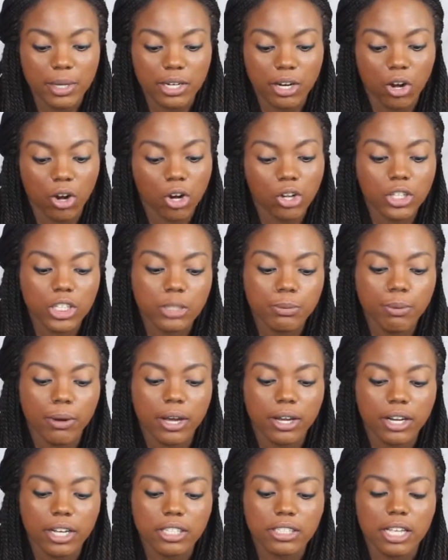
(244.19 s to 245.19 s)
I mean, all
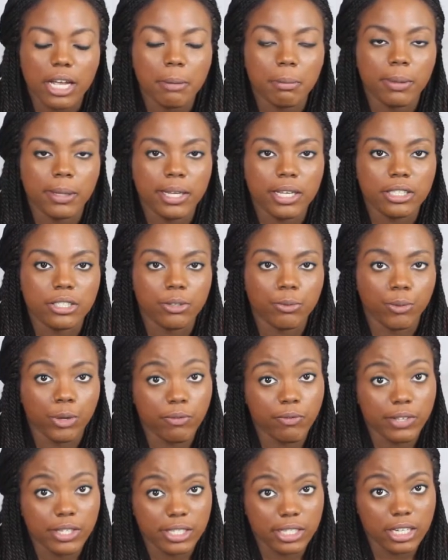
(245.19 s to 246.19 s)
these products I plan
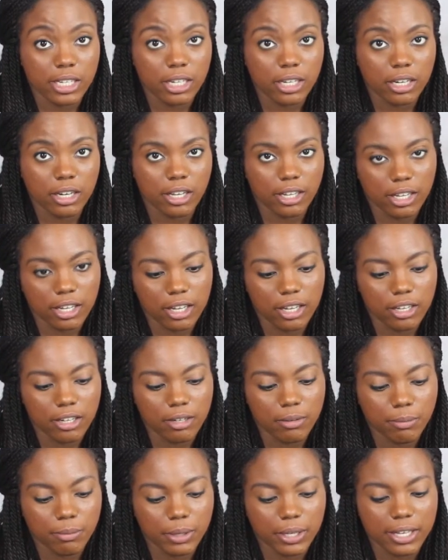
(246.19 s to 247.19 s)
to revisit
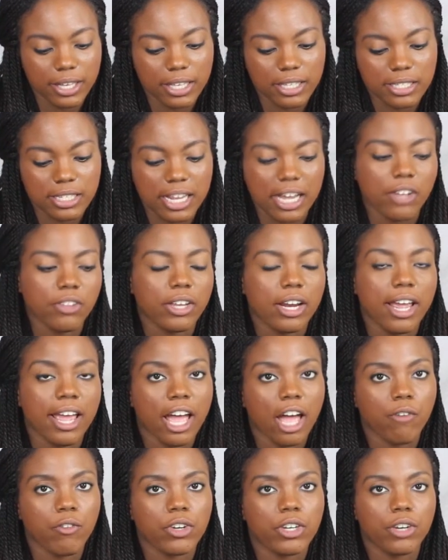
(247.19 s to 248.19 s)
again because now
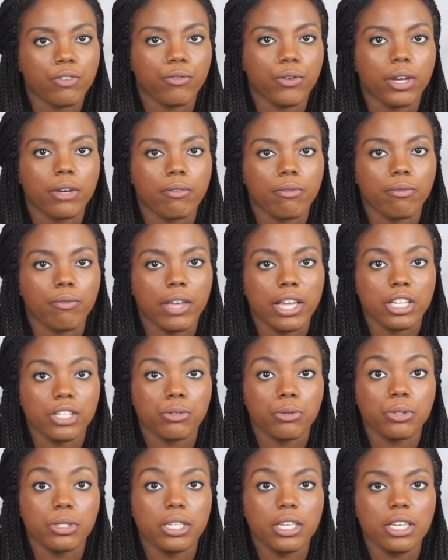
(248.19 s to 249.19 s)
that I have a different
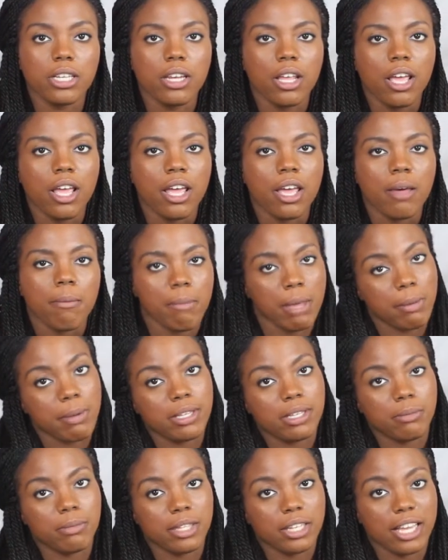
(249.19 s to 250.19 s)
face routine,
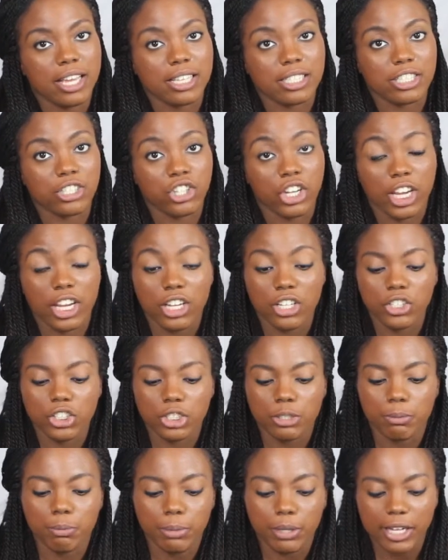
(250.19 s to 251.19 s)
maybe something has
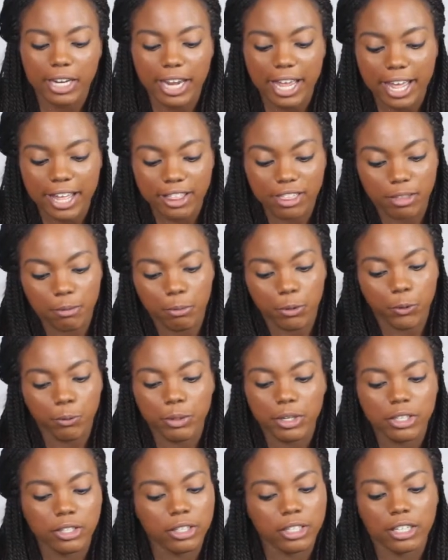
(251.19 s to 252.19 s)
changed, but at the
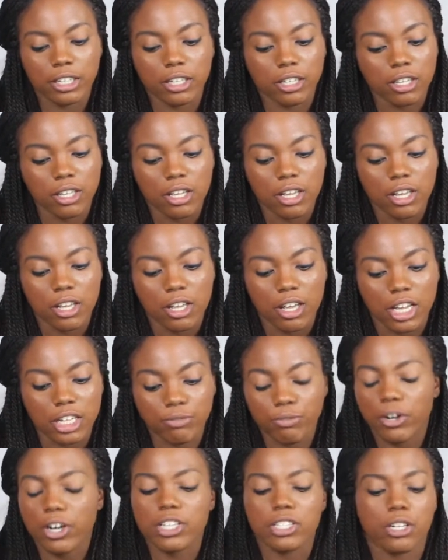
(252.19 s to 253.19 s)
moment, like
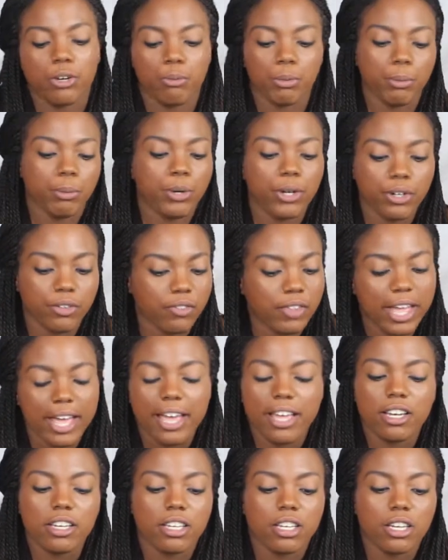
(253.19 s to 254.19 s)
as far as I
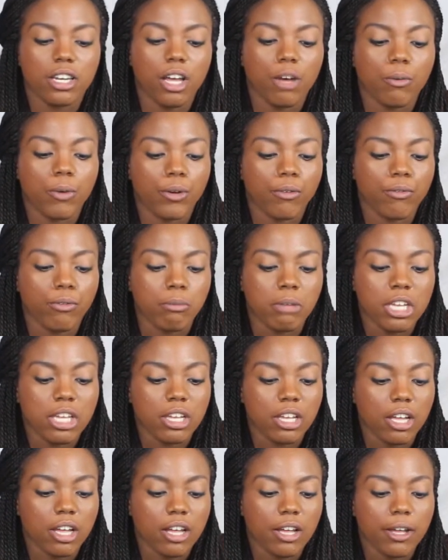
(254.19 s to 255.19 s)
remember, that did not work
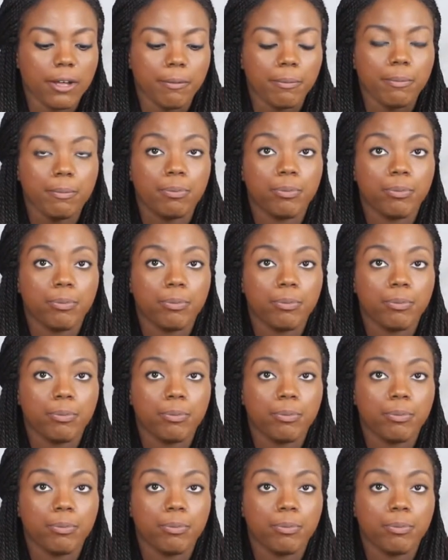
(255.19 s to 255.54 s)
for me.